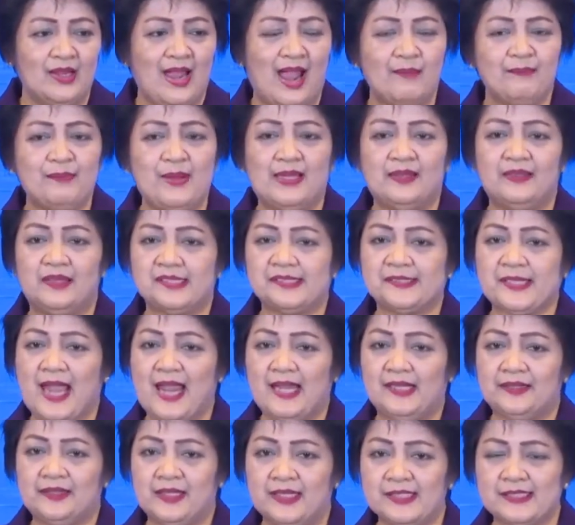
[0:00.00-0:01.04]

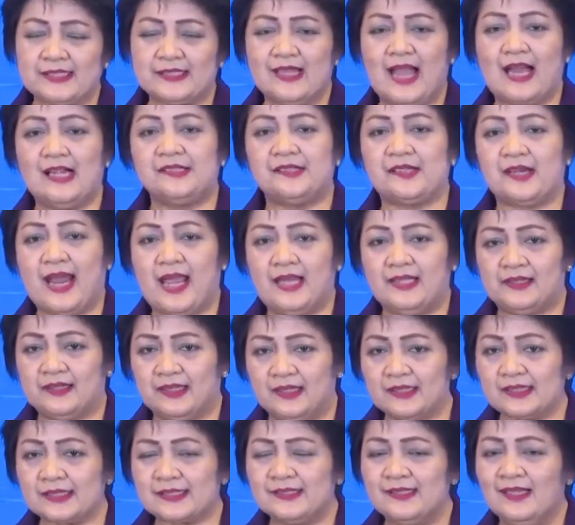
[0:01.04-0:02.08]
Appendicitis,
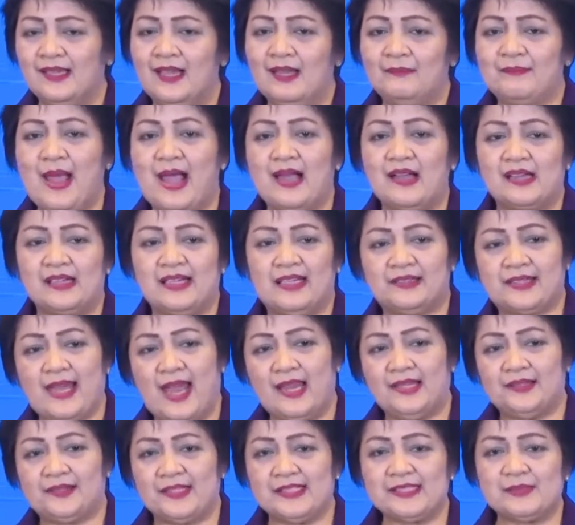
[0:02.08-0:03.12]
arthritis,
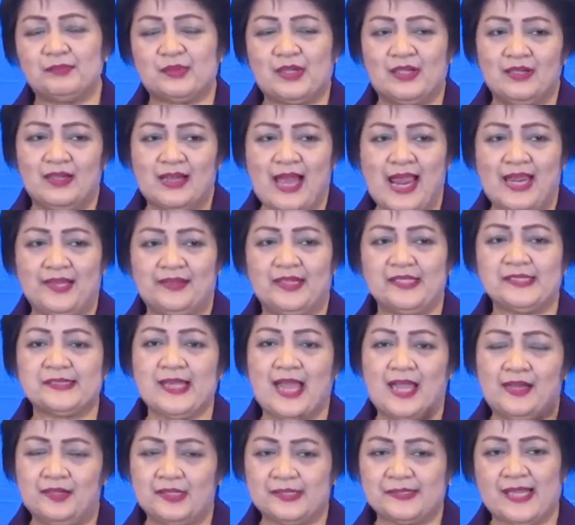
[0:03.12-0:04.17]
pancreatitis, bronchitis,
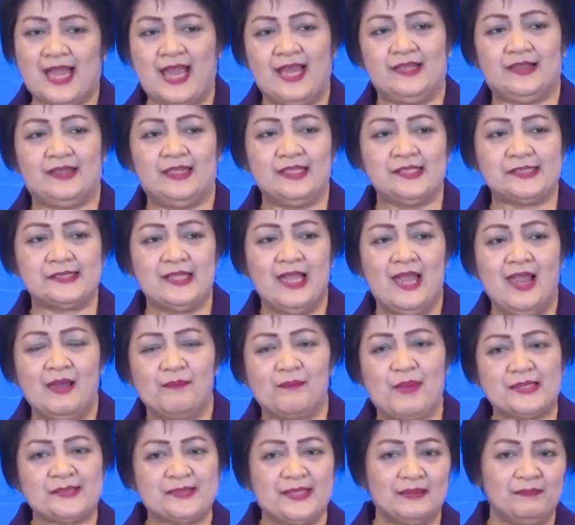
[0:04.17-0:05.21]
sinusitis.
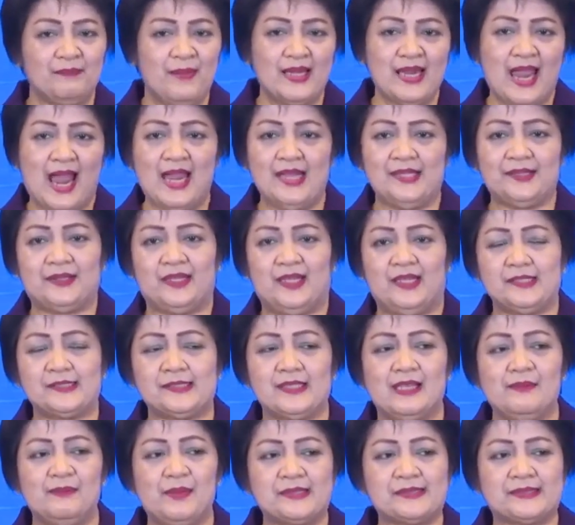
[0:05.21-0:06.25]
Basta't may
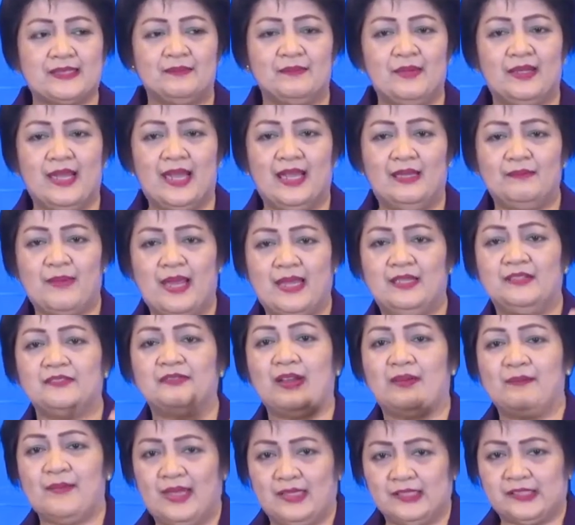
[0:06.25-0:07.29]
itis, ibig sabihin, may
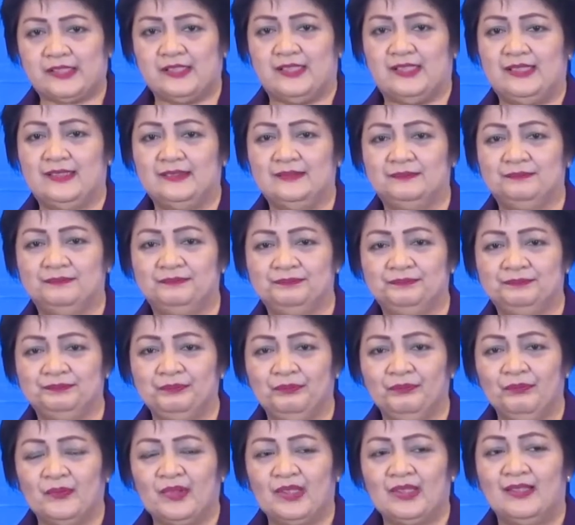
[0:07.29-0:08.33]
inflammation.
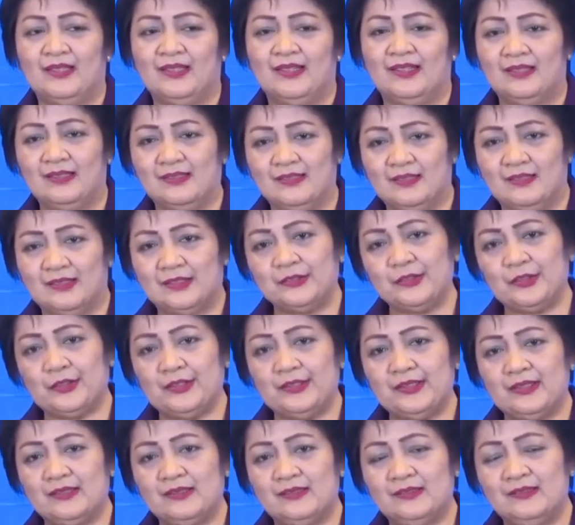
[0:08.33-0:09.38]

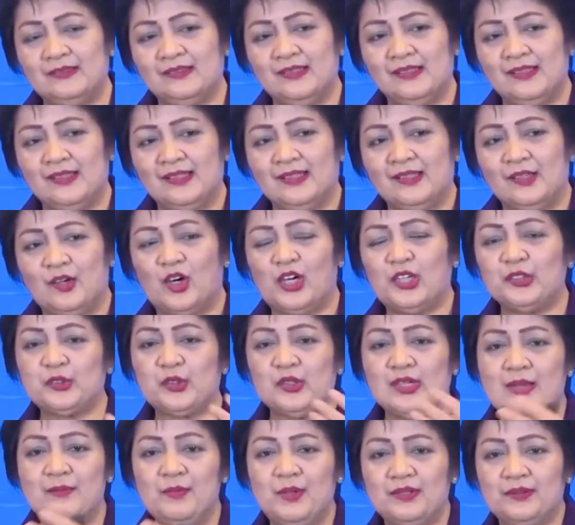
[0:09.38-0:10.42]
Yun.
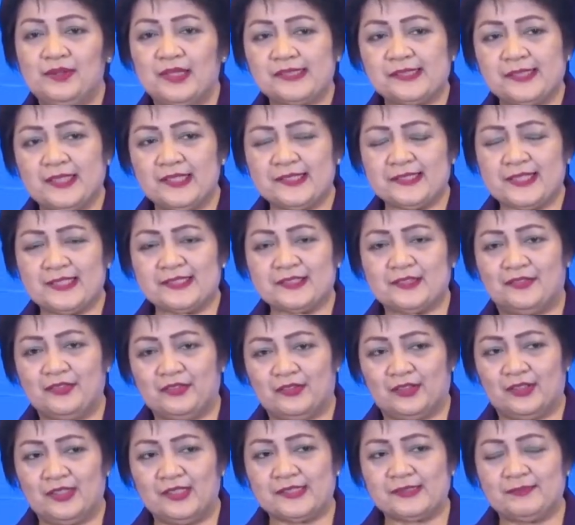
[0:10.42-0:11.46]
Autoimmune diseases, of
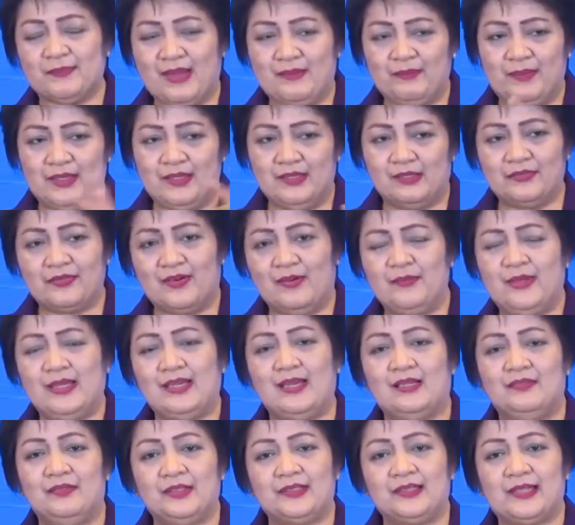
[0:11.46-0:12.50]
course, maybe you're
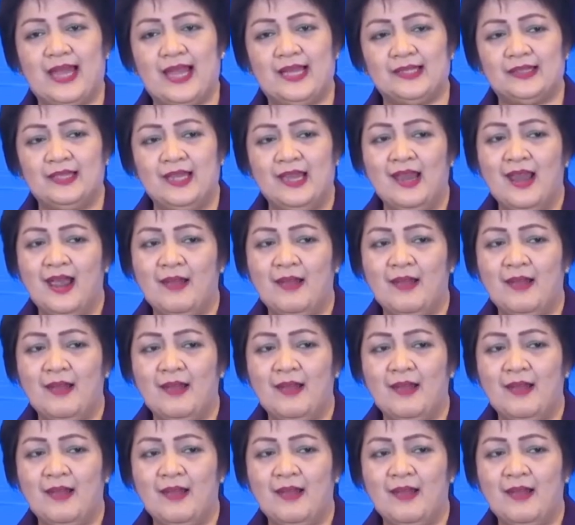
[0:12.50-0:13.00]
familiar with that.